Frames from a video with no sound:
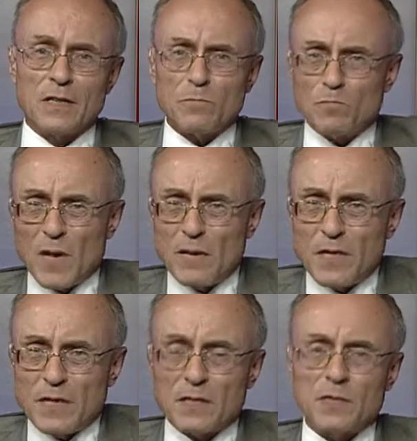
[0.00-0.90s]
then maybe
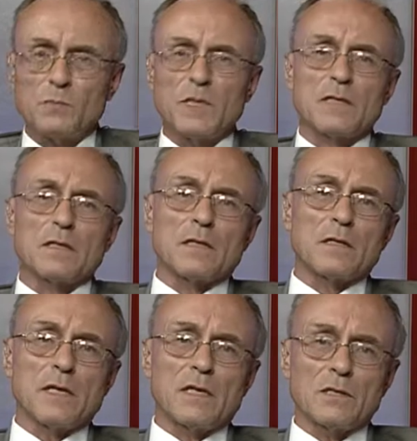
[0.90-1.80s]
that does mean that
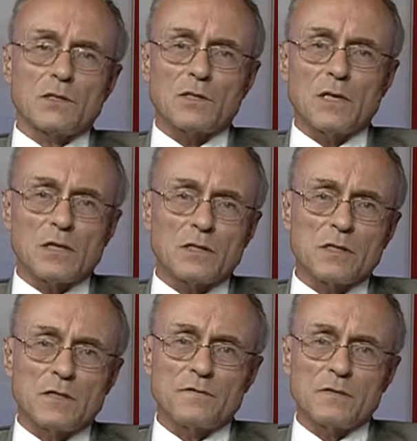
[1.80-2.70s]
they can start to
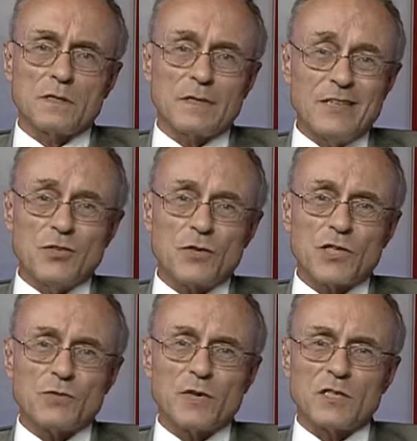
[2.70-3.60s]
lift
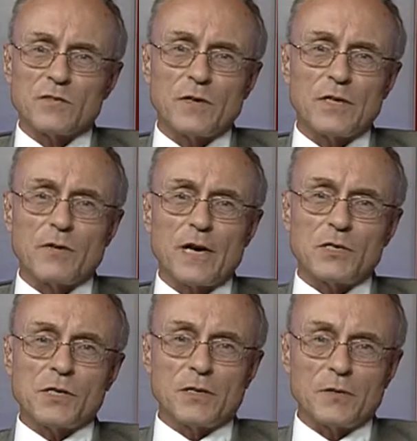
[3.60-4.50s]
interest rates very
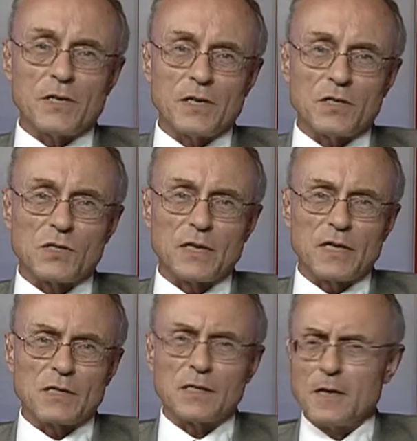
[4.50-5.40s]
gradually in the United
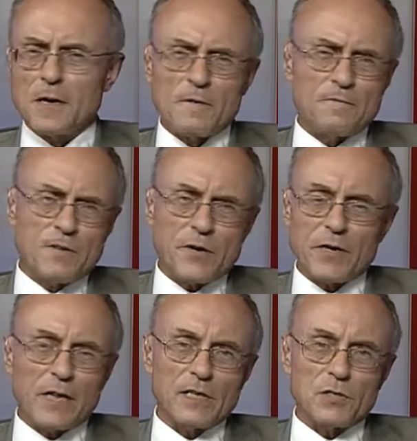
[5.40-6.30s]
States, very
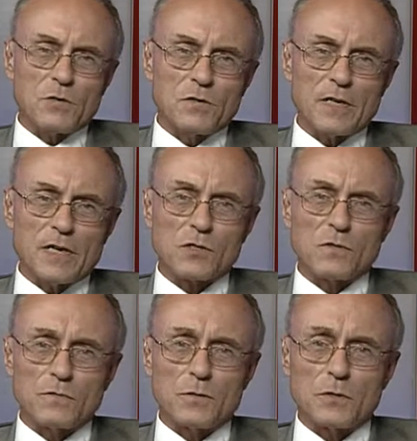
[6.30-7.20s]
late
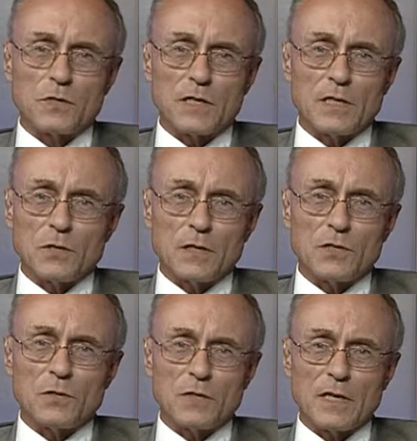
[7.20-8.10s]
2014, early
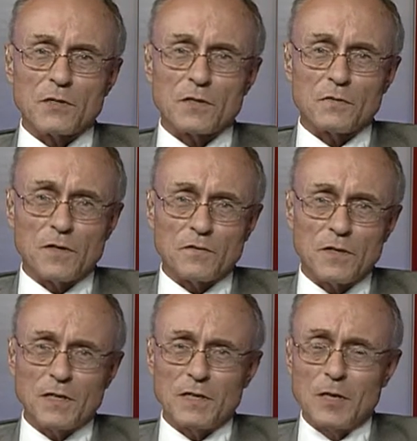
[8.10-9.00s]

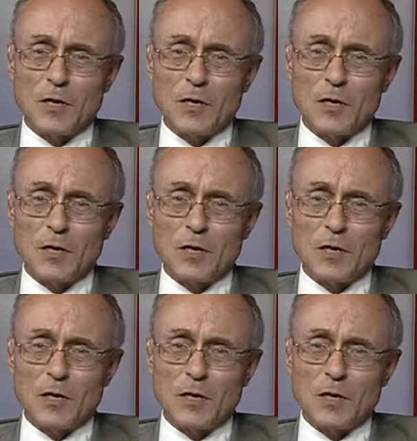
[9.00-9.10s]
2015.